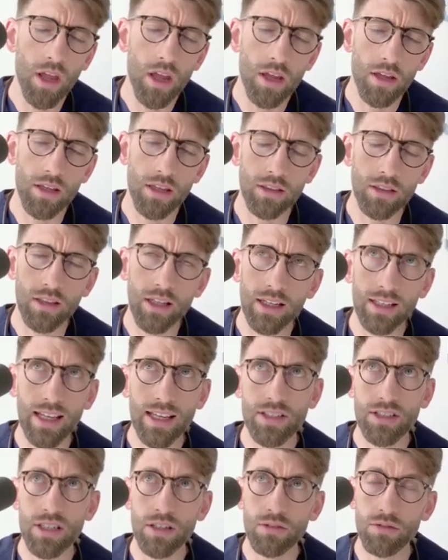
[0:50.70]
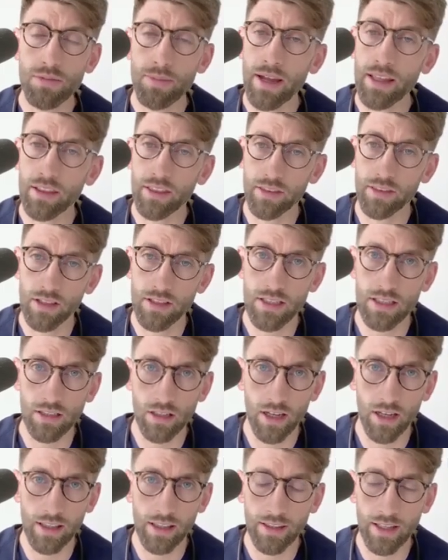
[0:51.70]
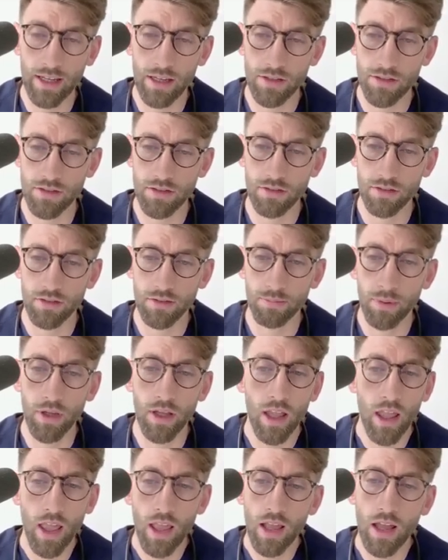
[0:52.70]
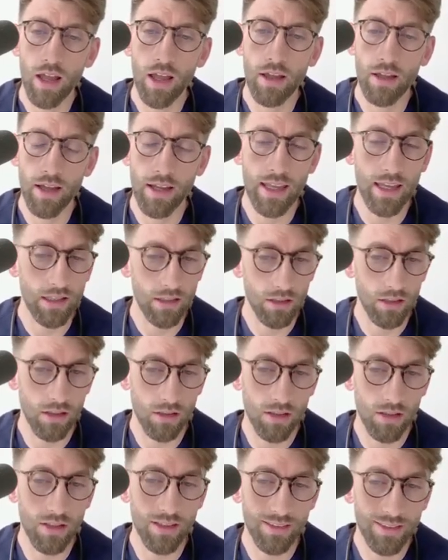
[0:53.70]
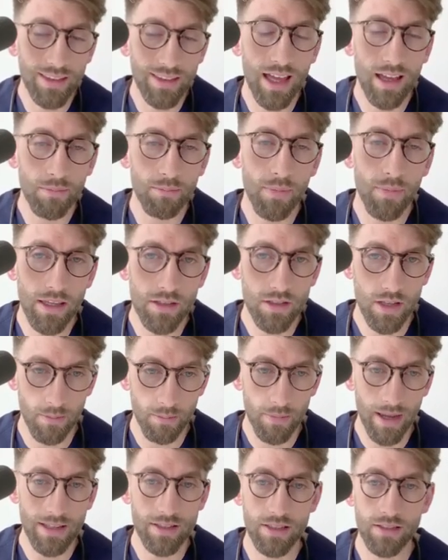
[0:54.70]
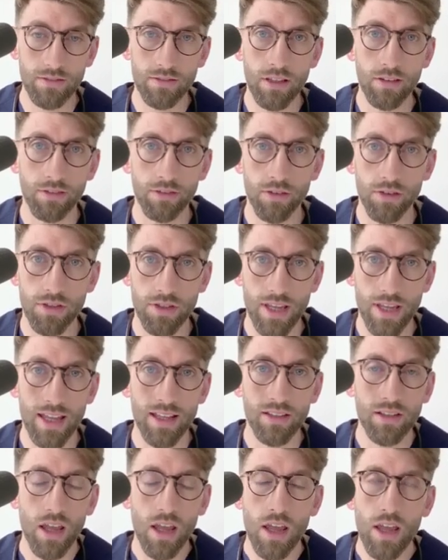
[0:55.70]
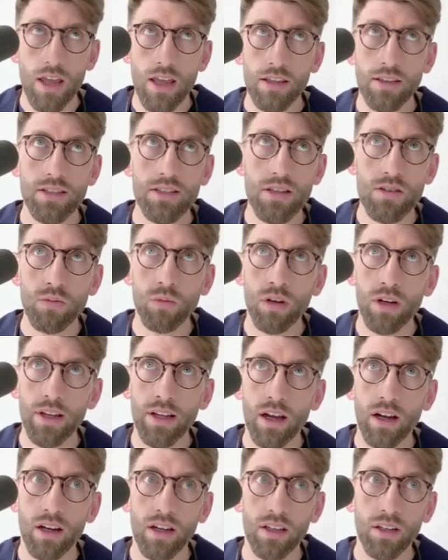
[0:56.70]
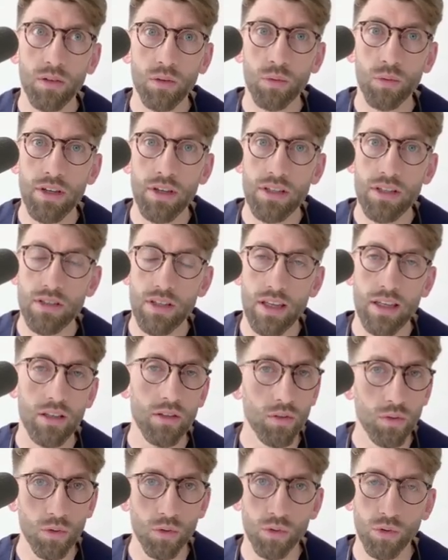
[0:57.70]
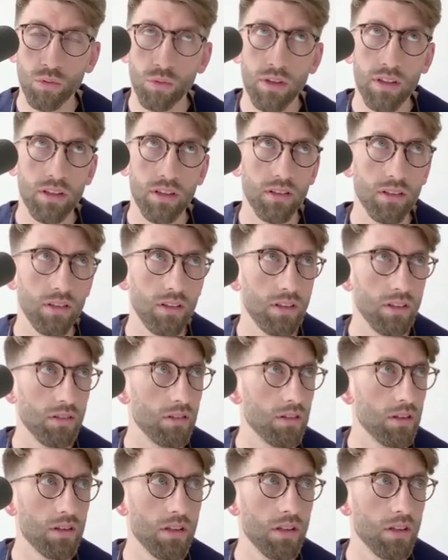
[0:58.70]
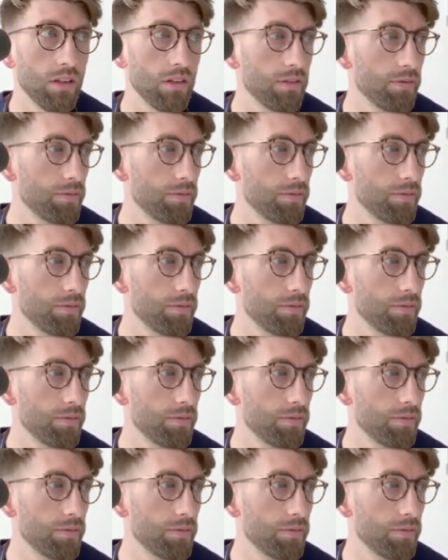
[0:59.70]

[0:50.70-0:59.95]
in the last year it was about 39,000, but again, that makes a massive difference. And this is why I always ignore when, you know, the